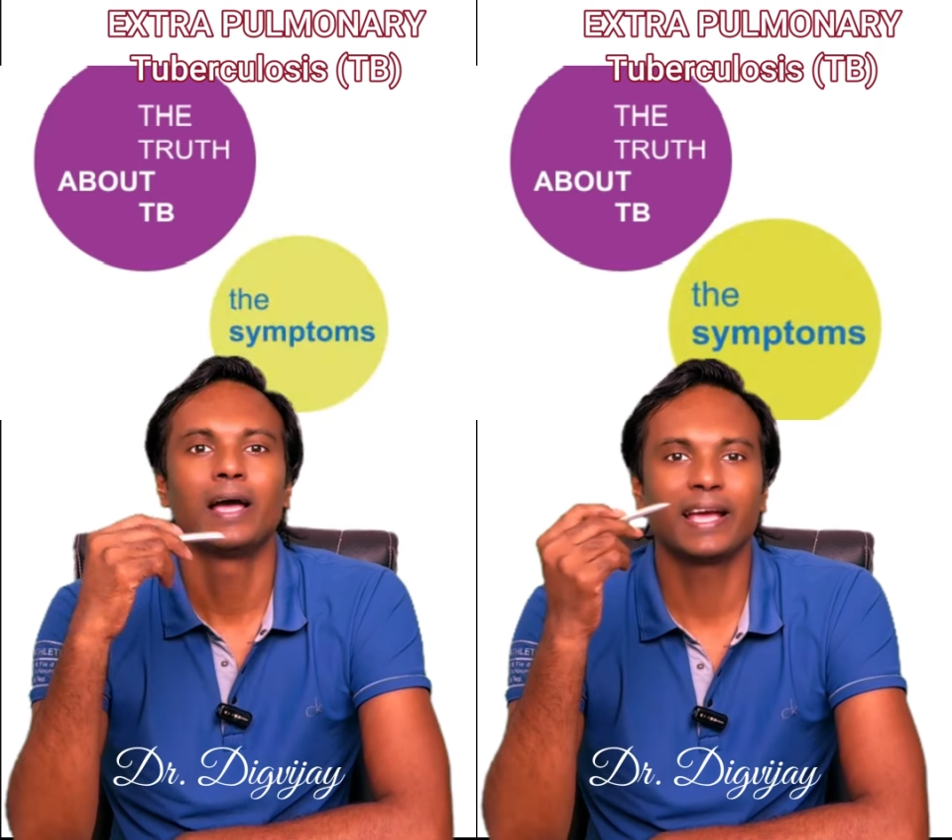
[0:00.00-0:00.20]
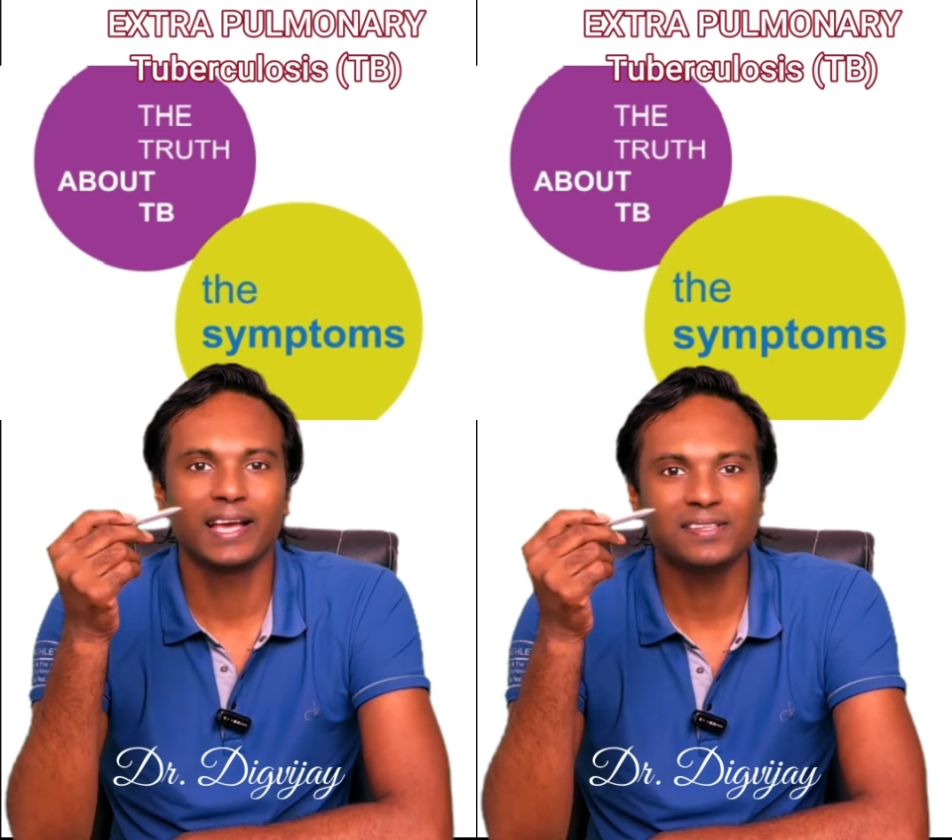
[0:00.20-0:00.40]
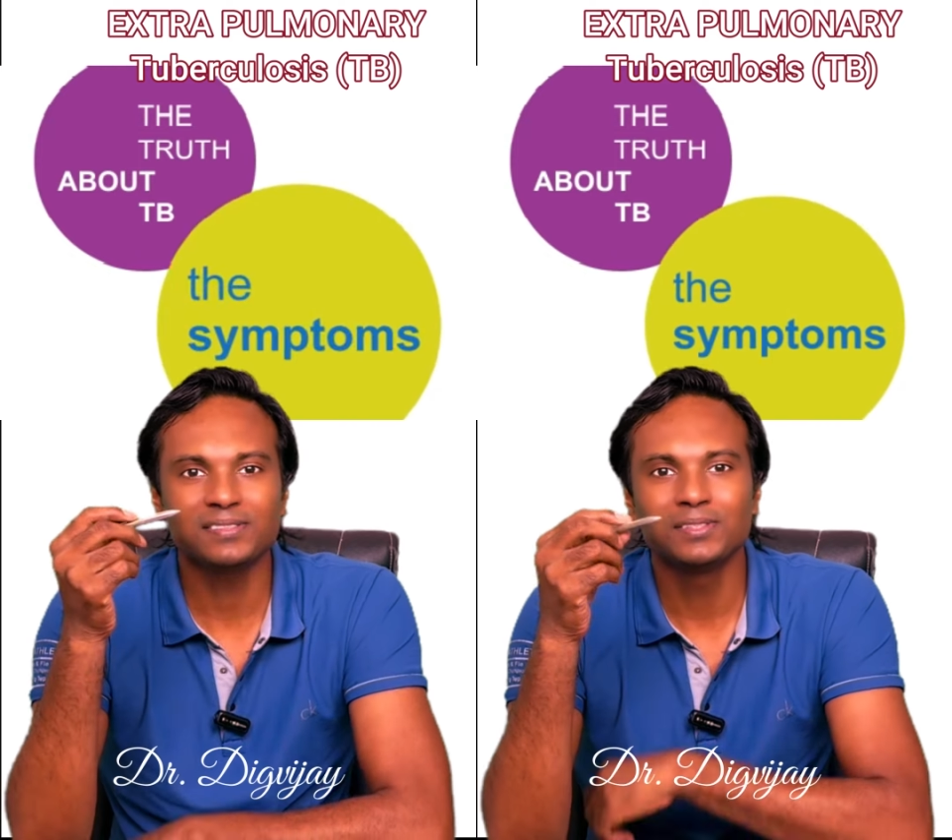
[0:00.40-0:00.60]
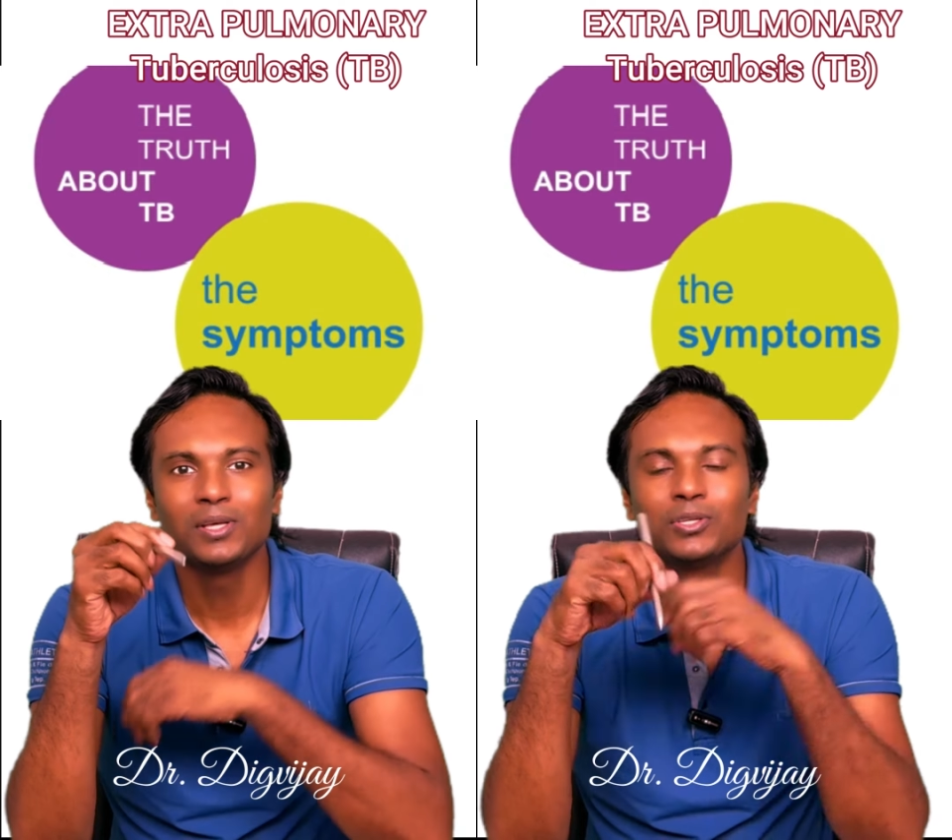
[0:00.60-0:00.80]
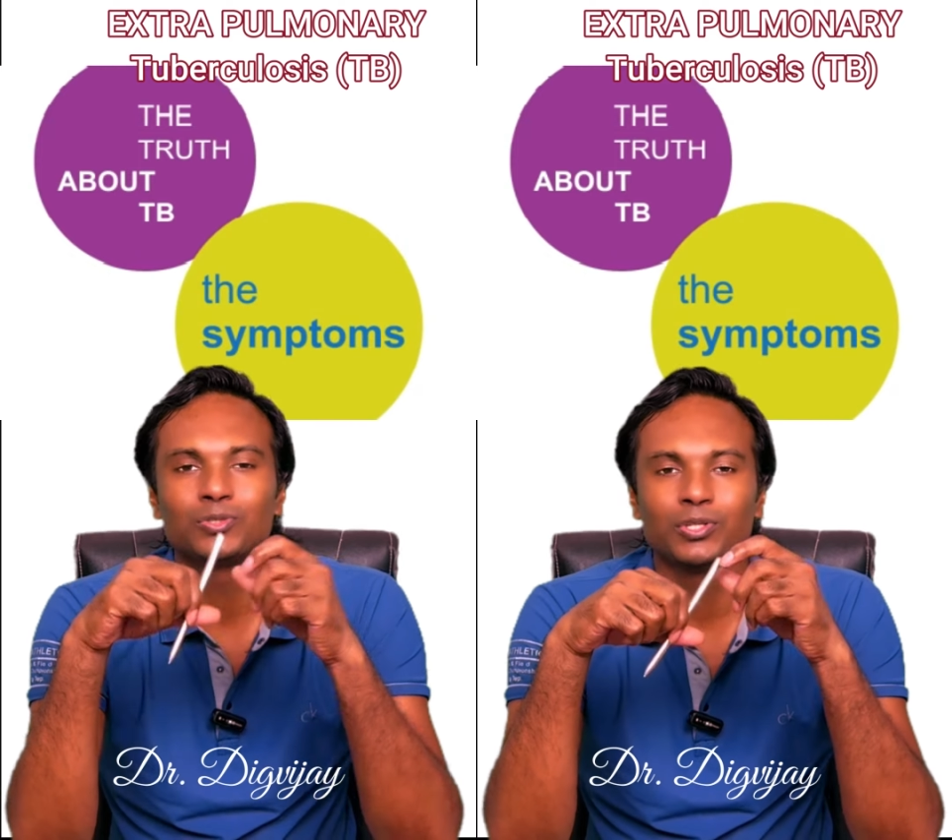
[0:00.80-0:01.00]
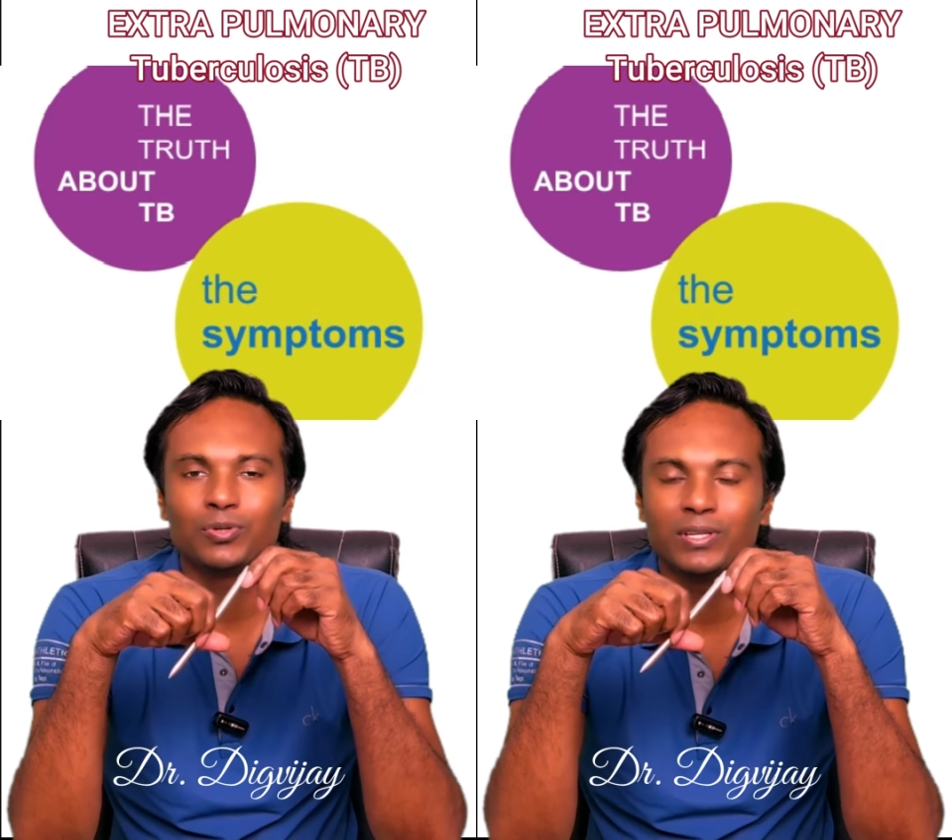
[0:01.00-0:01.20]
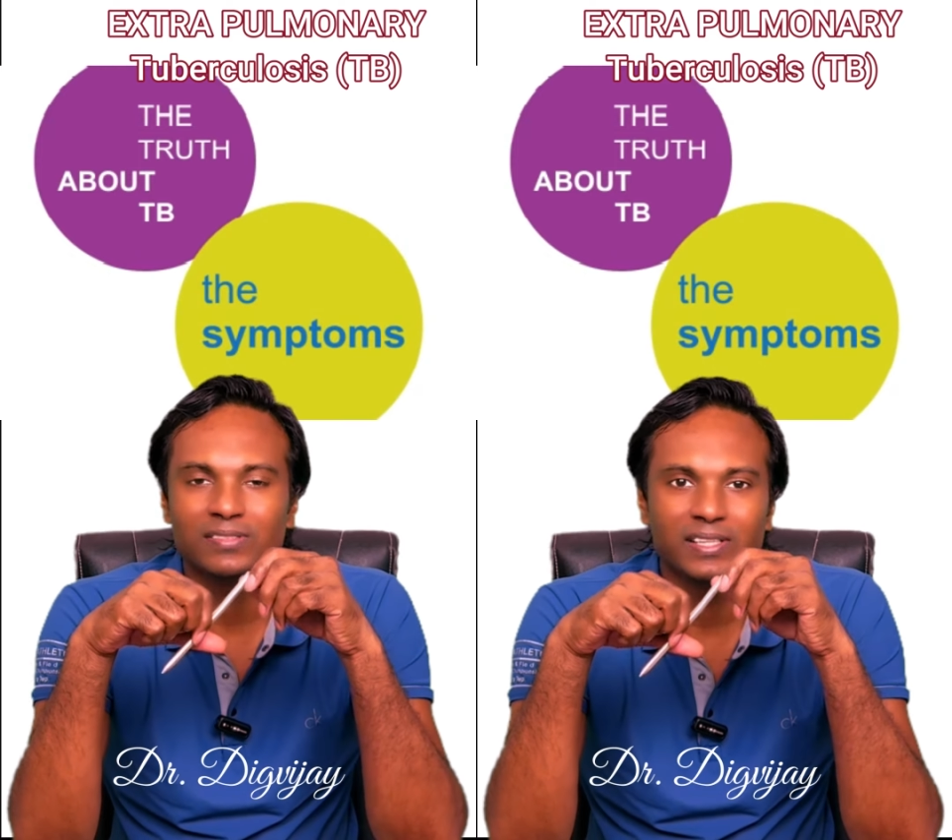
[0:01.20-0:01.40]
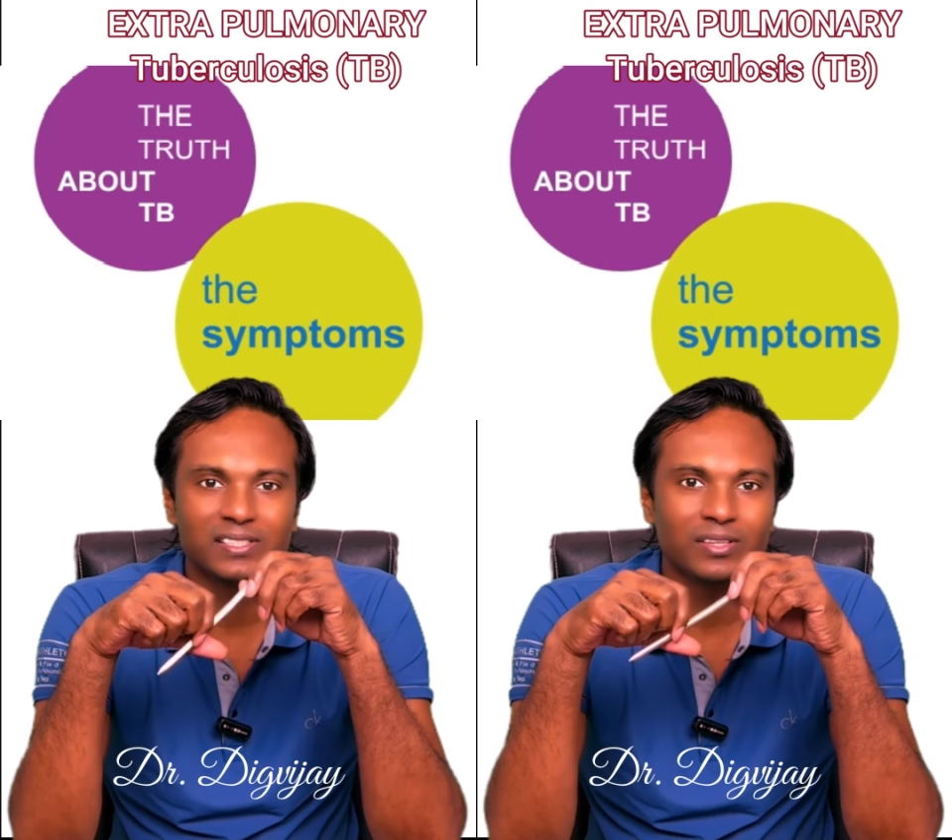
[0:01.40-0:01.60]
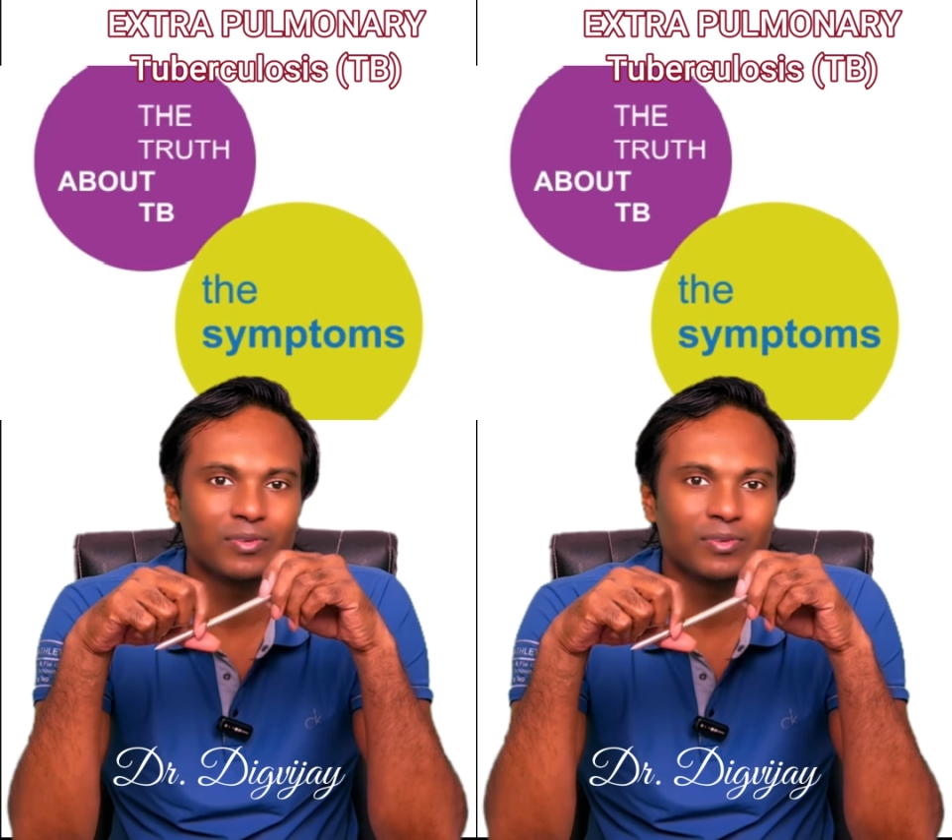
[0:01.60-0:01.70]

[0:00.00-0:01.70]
Hi guys, so in today's lecture